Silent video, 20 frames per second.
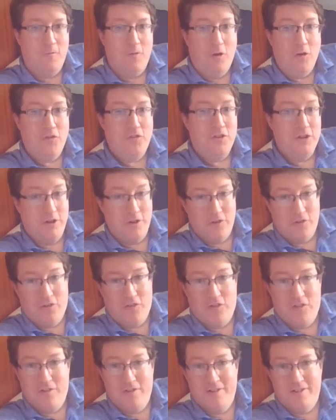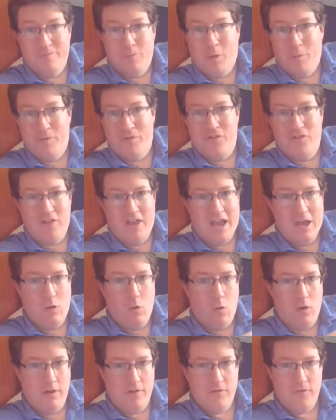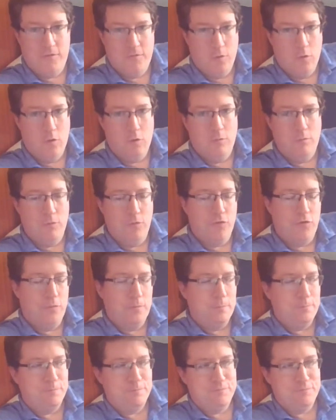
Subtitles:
frostiness, one would say, in all its forms.